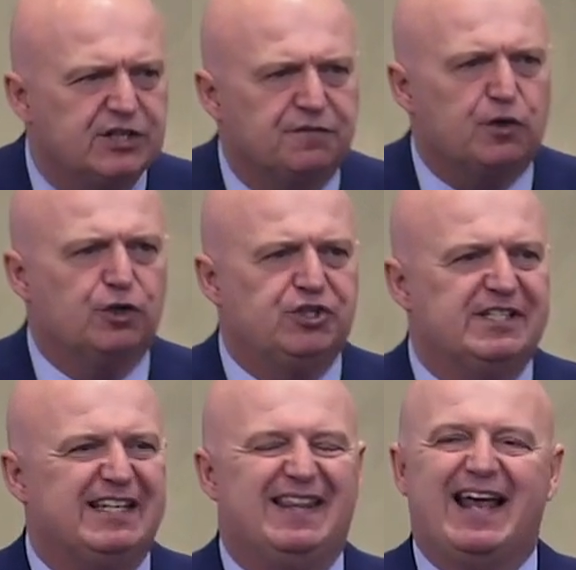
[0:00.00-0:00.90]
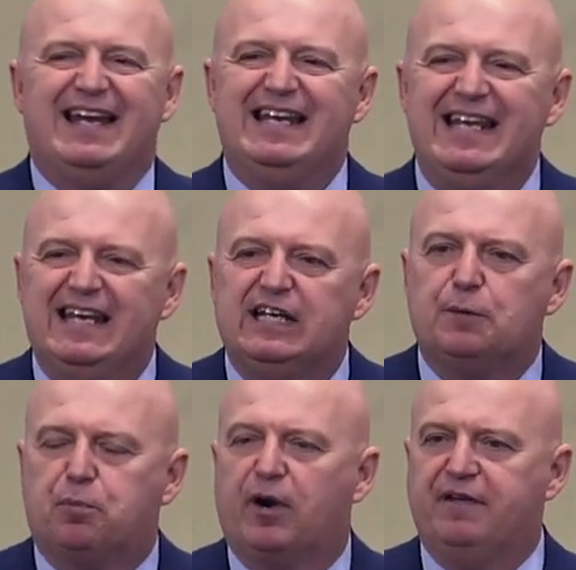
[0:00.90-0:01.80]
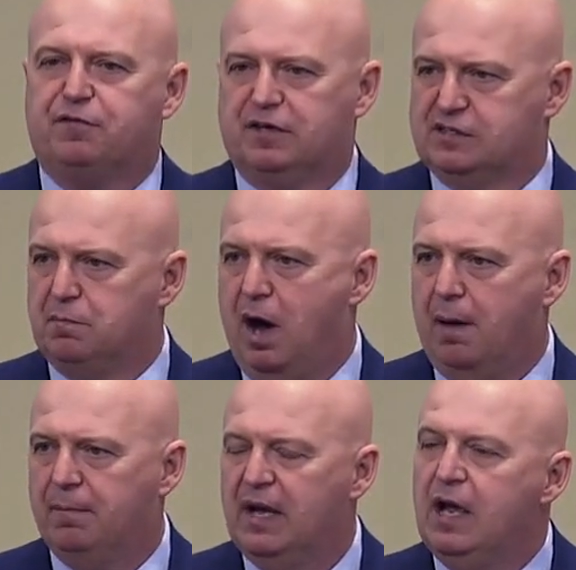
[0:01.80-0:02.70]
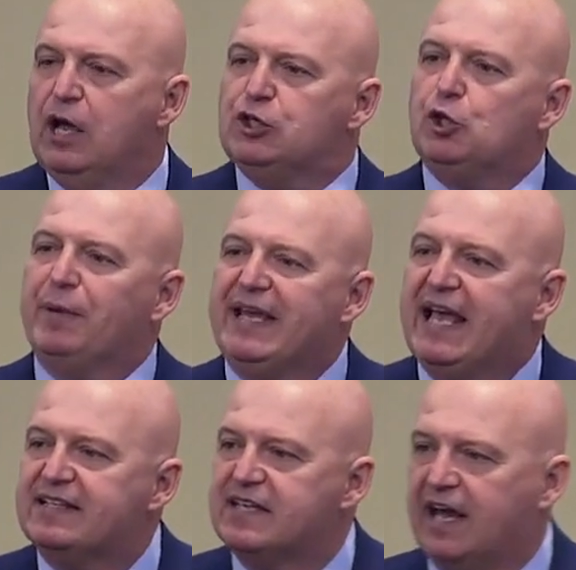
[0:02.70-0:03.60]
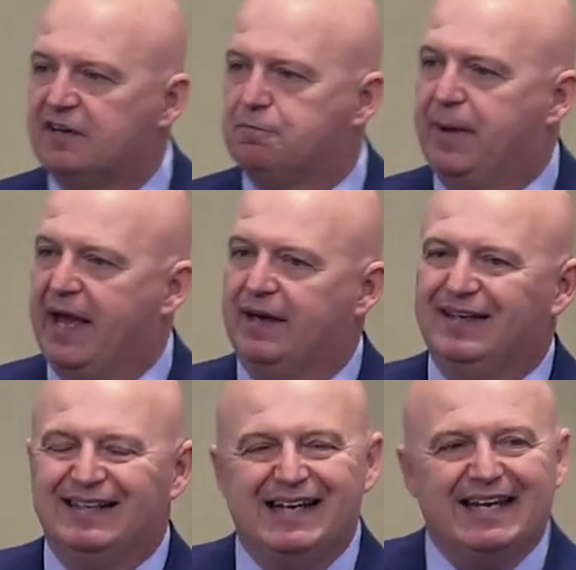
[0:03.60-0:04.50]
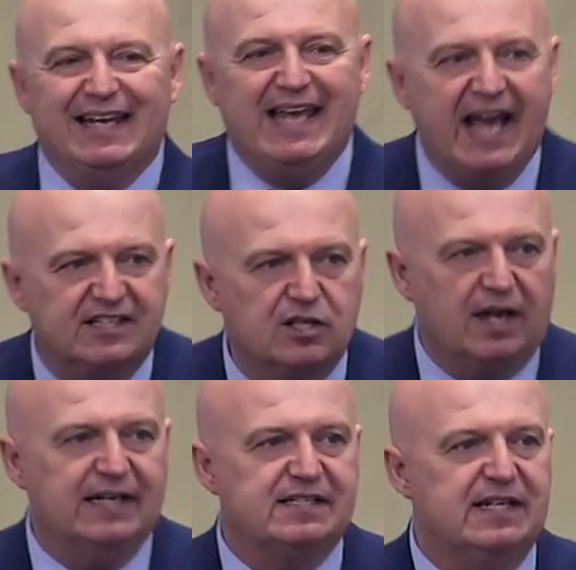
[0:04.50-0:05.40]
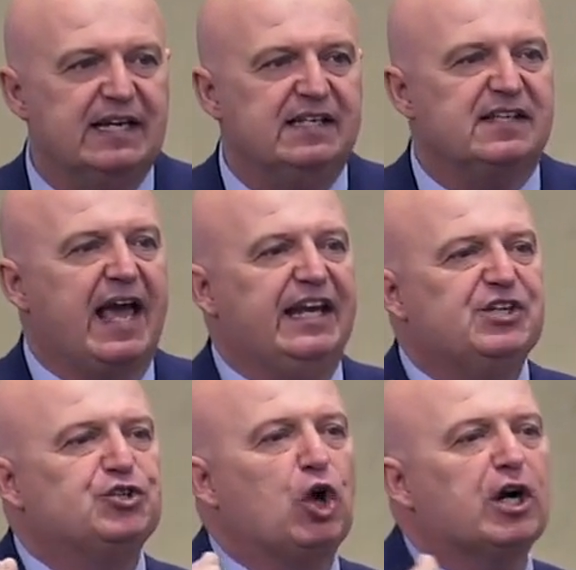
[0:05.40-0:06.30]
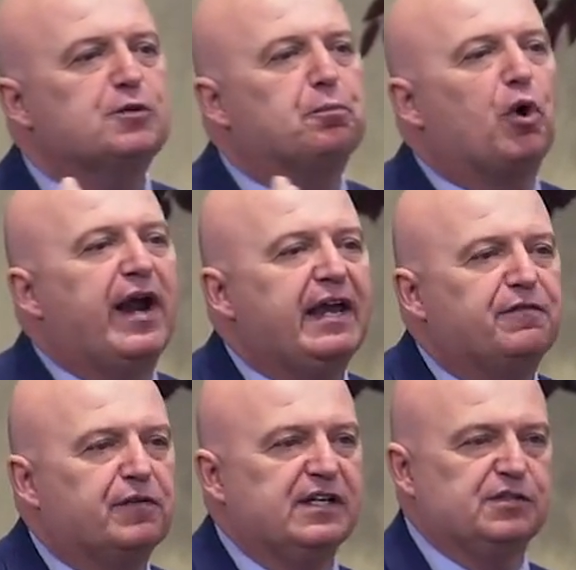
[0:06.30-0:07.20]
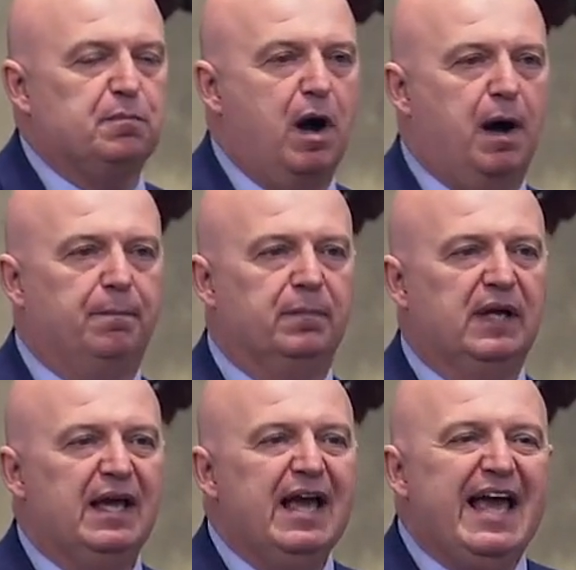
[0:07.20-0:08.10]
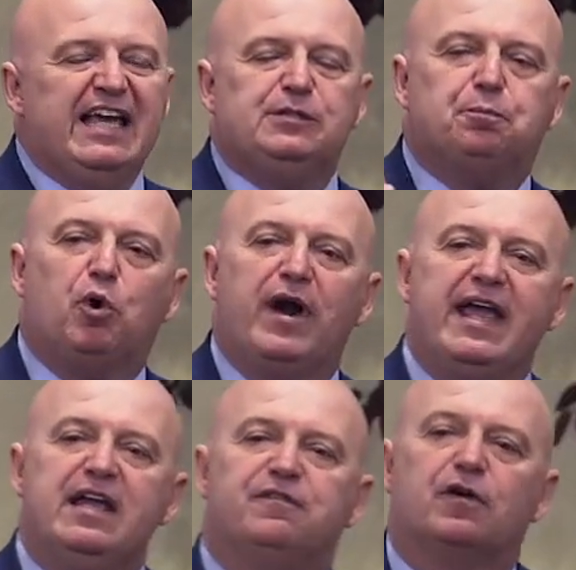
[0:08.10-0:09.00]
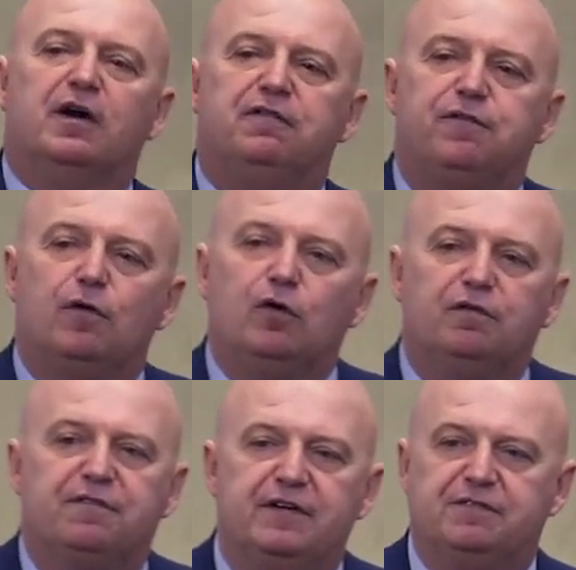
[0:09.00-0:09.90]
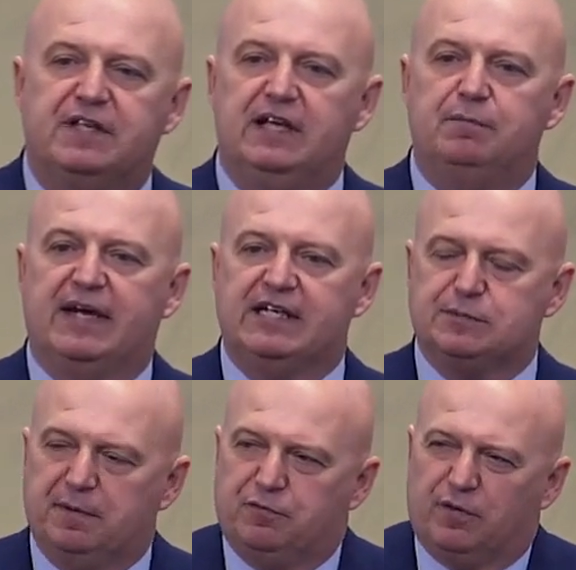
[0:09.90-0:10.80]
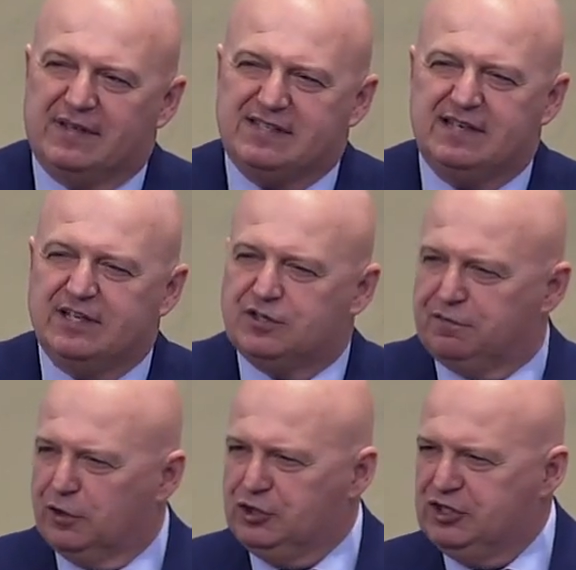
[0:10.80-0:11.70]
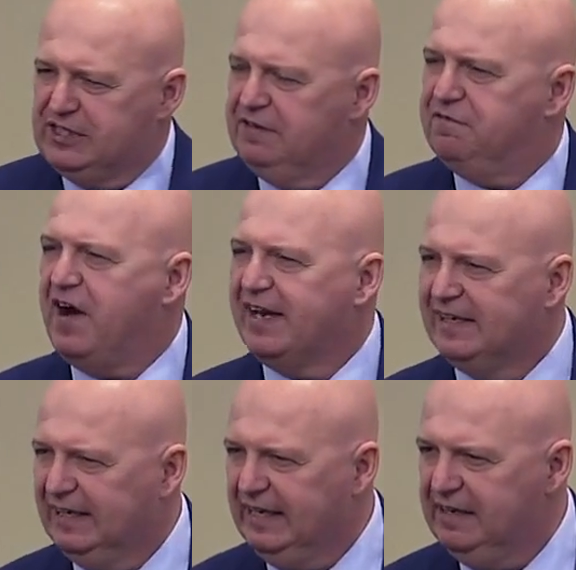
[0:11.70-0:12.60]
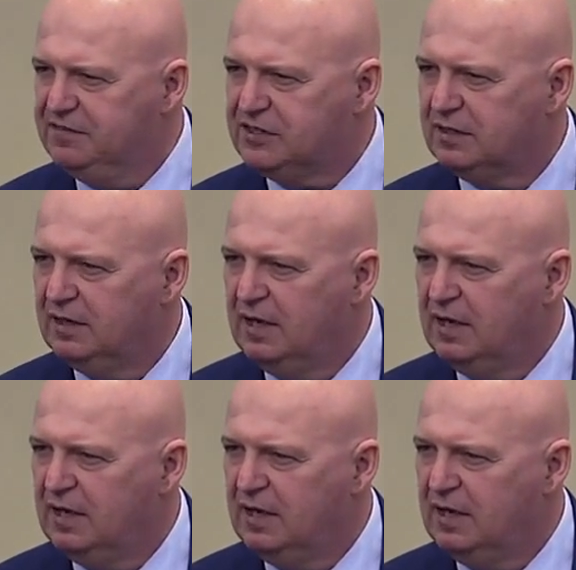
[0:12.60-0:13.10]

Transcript: of urgency that he needed to pray for his mom. So he gets out of bed, gets on his knees, and he starts praying for his mom. He's praying for a full 15 minutes before the sense of urgency finally leaves.